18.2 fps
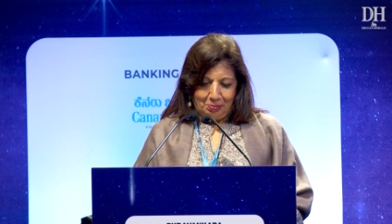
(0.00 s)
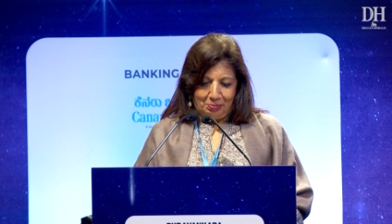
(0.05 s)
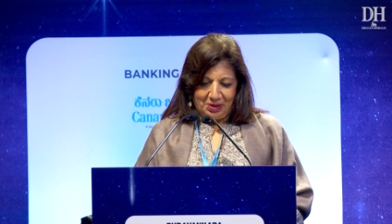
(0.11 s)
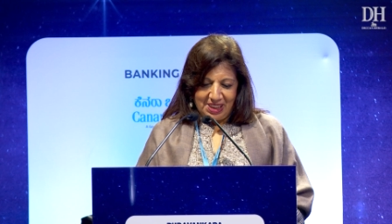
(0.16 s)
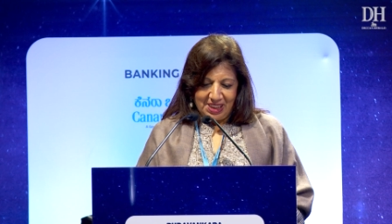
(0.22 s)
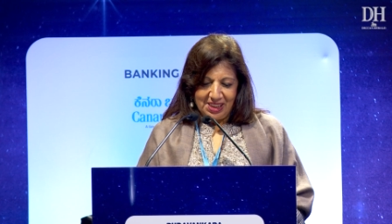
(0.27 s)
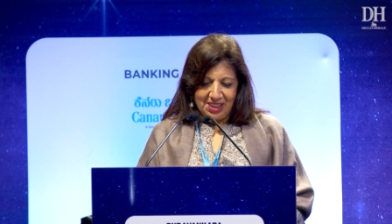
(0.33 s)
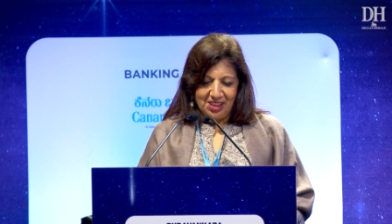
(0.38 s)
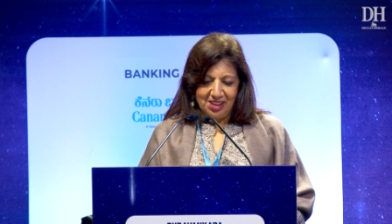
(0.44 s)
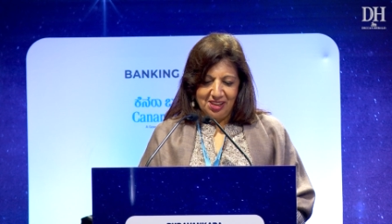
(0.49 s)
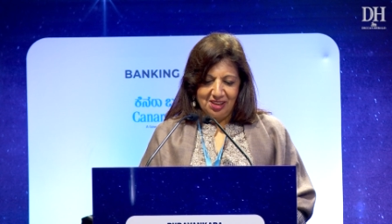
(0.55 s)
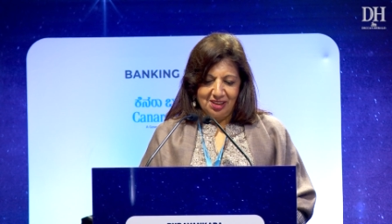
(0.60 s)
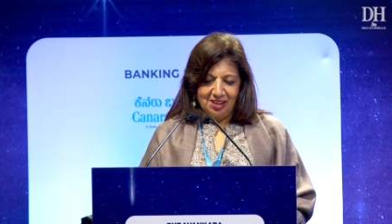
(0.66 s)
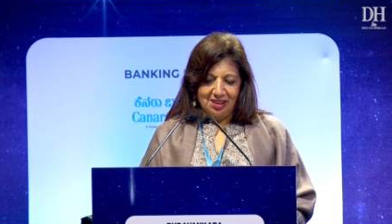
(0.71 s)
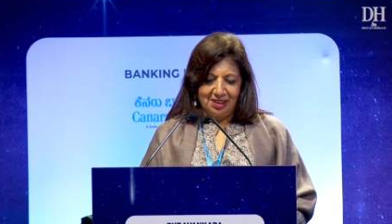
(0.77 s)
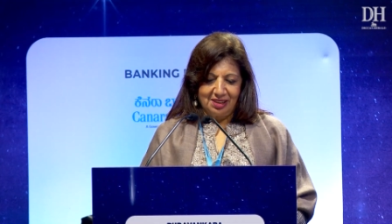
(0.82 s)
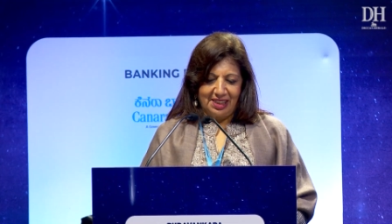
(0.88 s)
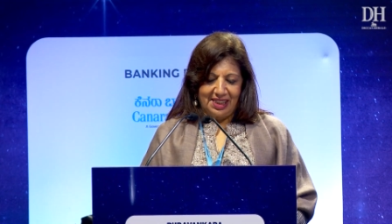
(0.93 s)
be
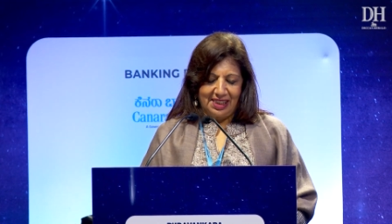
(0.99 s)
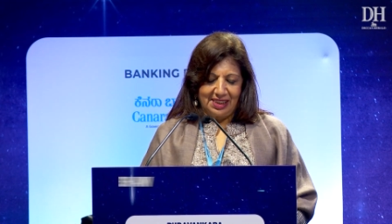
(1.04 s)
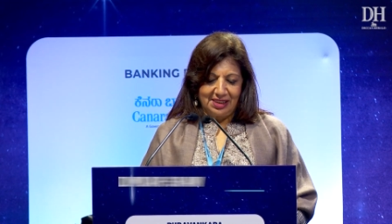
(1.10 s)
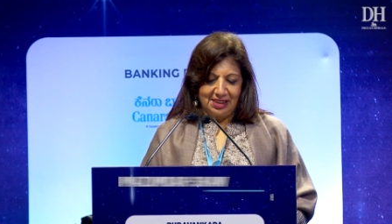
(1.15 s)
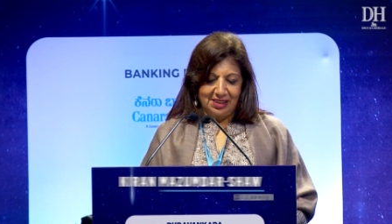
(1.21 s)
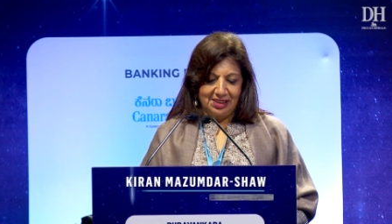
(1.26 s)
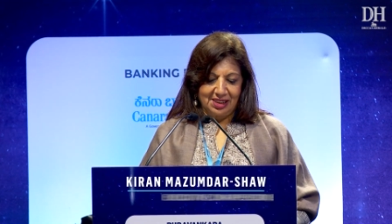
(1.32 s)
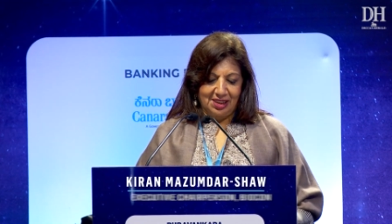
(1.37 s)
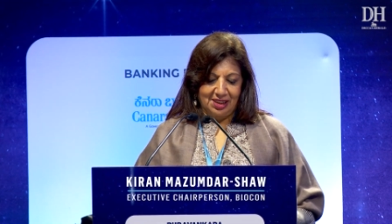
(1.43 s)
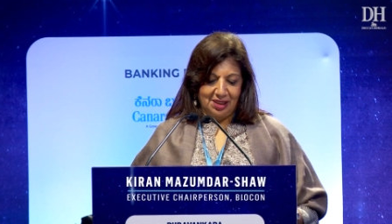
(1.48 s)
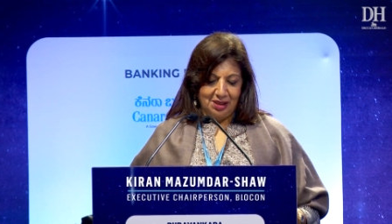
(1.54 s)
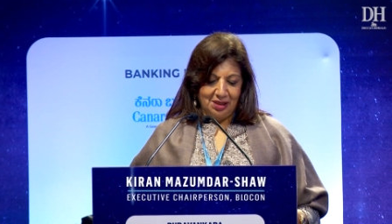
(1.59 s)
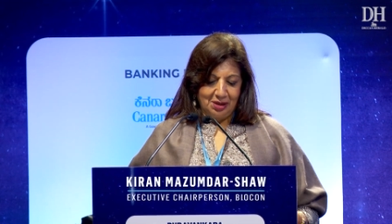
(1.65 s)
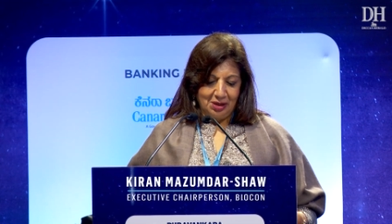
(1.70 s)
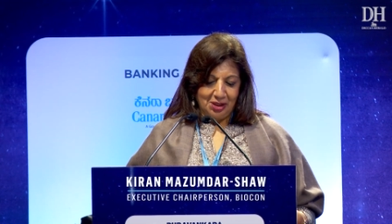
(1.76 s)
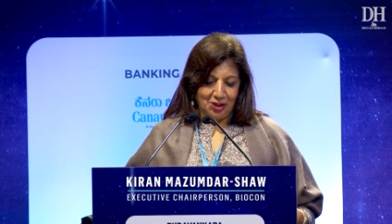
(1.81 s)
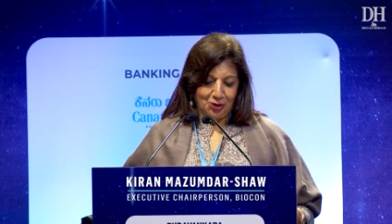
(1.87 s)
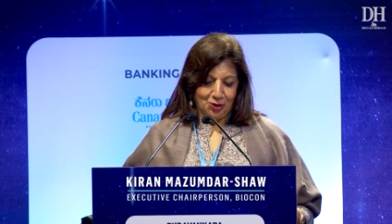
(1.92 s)
here and,
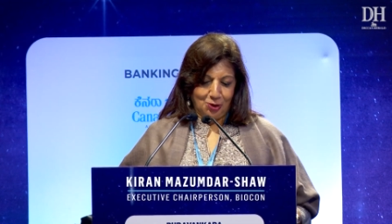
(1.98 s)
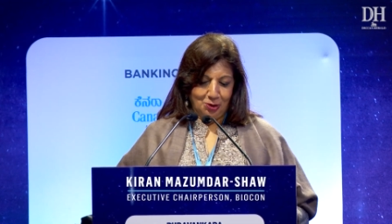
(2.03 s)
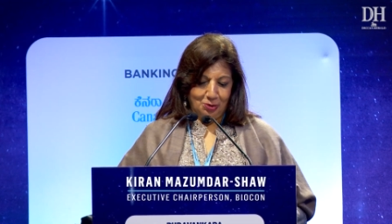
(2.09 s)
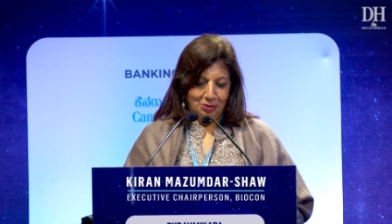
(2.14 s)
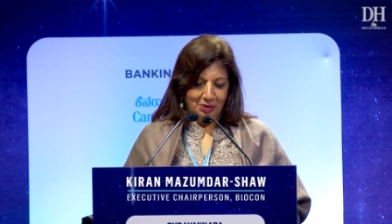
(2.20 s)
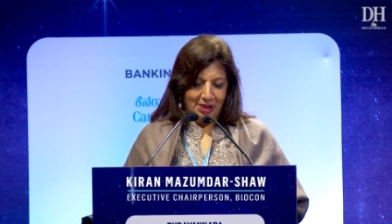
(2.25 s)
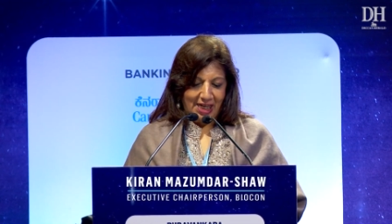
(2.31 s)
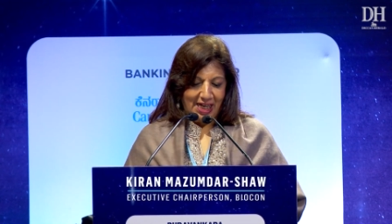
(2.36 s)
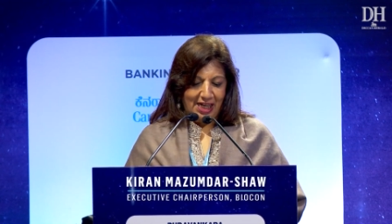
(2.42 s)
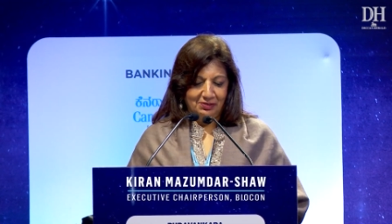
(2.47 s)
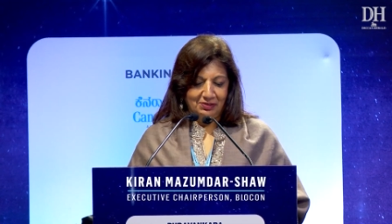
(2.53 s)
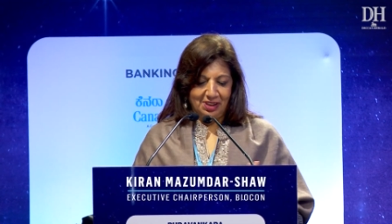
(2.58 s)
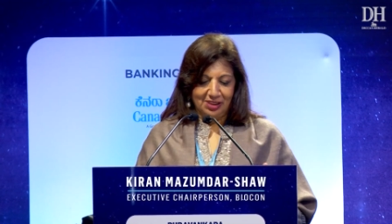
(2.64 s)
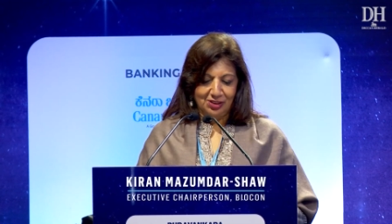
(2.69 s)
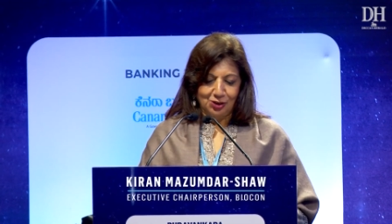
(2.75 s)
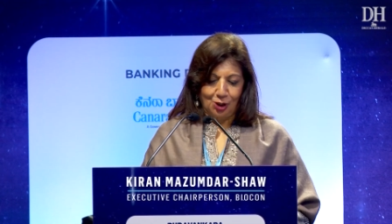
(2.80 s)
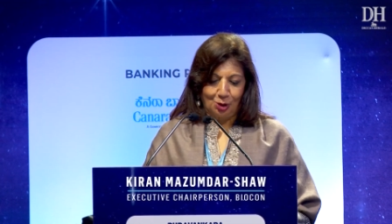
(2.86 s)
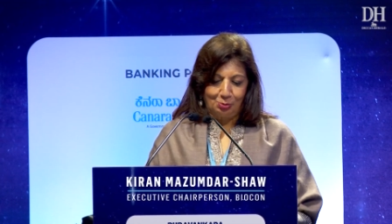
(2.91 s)
you know, have
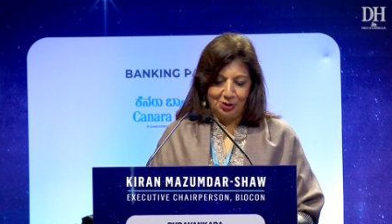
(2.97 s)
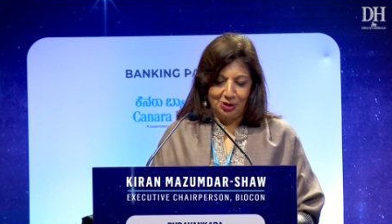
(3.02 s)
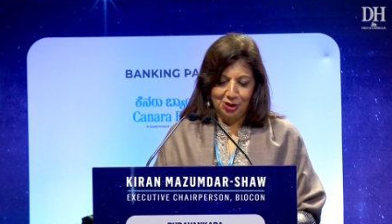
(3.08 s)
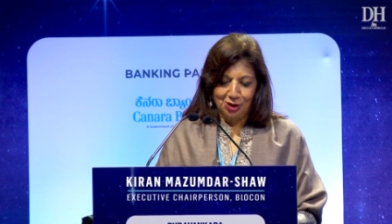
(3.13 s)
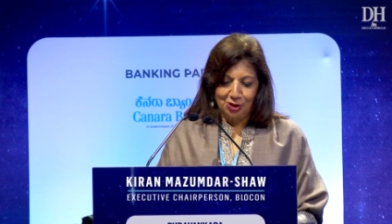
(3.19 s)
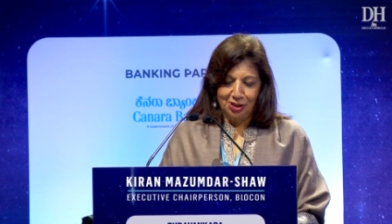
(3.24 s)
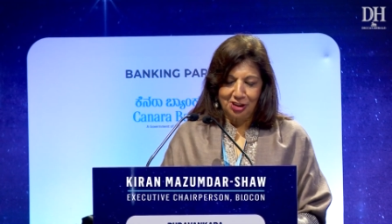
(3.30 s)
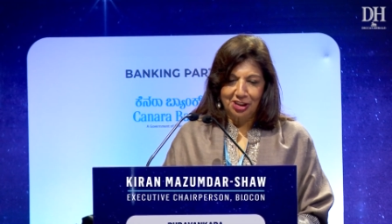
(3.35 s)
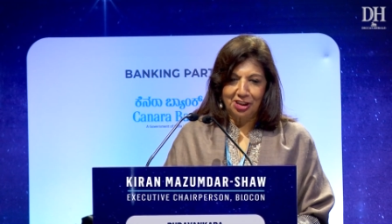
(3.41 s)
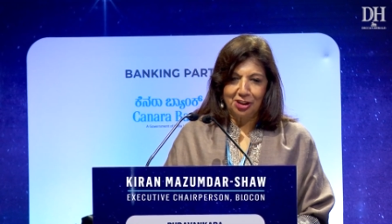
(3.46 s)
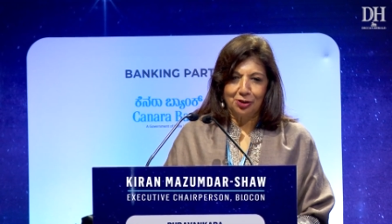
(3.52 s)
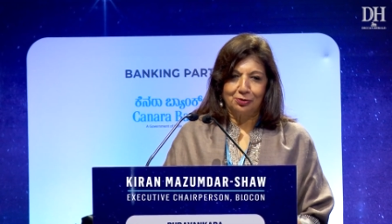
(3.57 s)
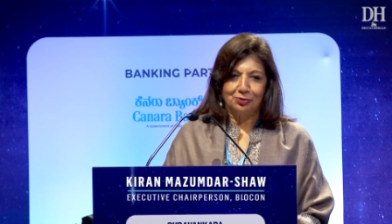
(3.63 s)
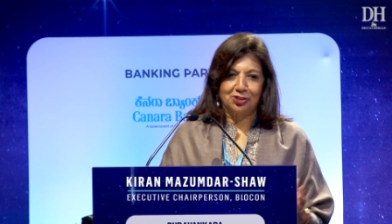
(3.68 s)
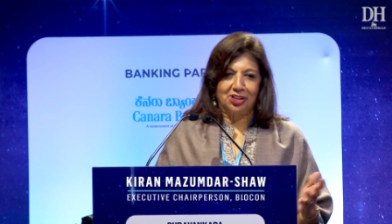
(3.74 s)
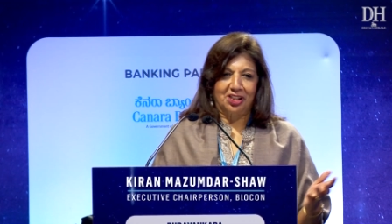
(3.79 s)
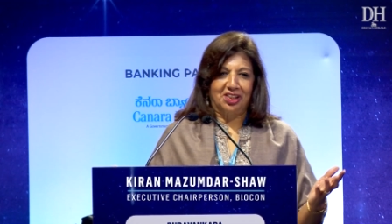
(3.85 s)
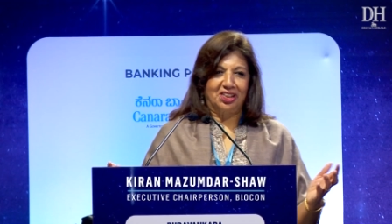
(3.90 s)
this opportunity of
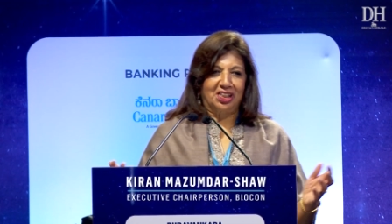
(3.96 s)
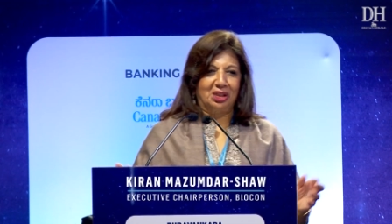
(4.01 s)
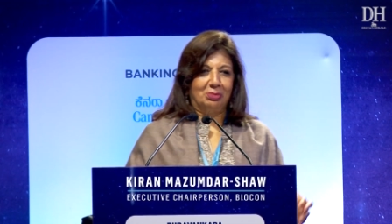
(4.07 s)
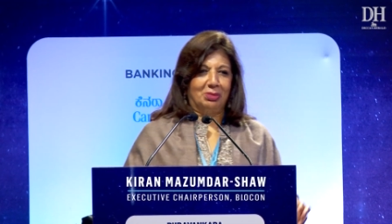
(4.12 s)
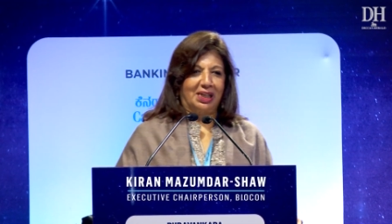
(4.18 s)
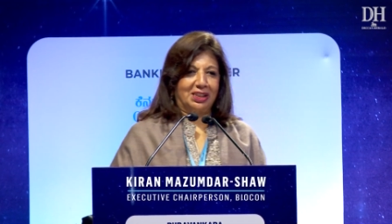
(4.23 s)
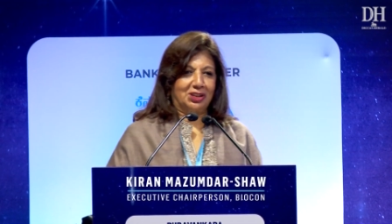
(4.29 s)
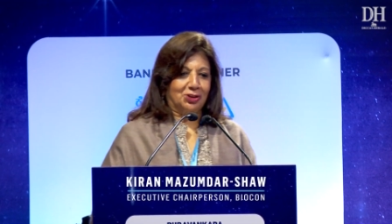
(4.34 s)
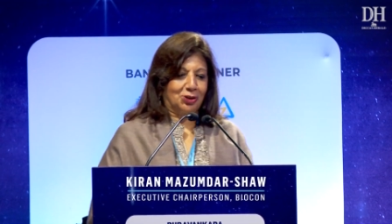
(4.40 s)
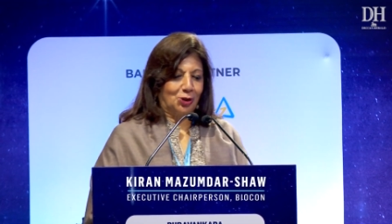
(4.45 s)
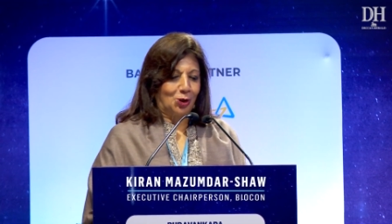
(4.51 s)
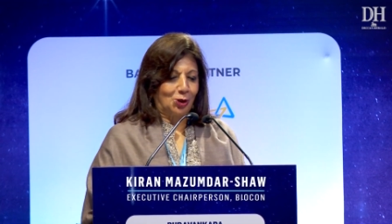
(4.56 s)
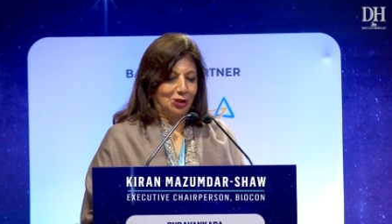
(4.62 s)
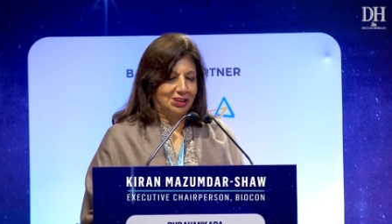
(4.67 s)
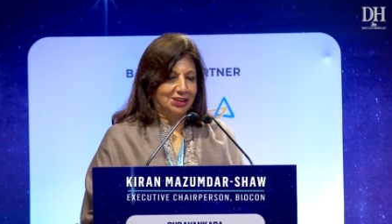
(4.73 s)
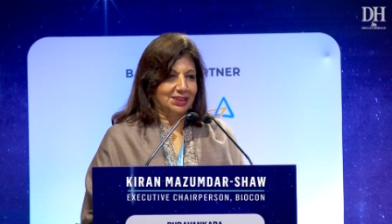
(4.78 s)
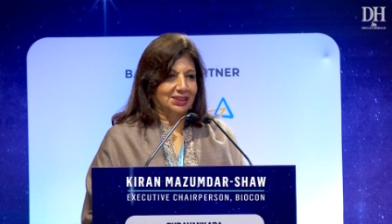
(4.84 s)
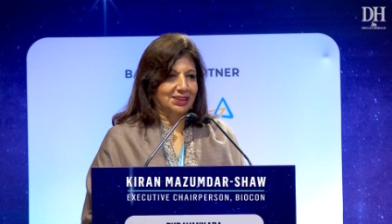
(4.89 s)
sharing my
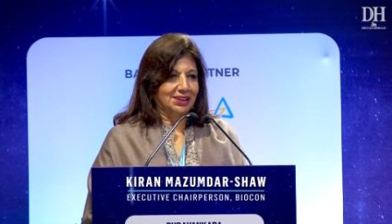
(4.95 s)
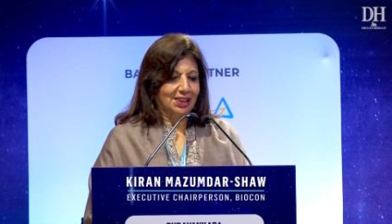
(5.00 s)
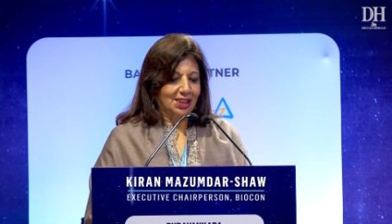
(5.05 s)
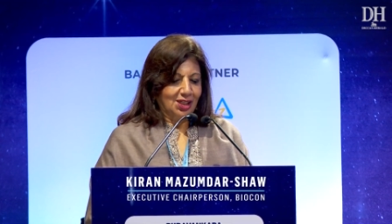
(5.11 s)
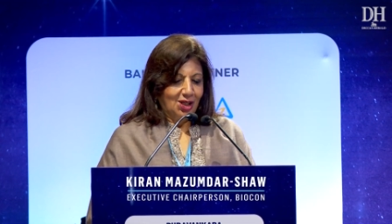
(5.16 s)
thoughts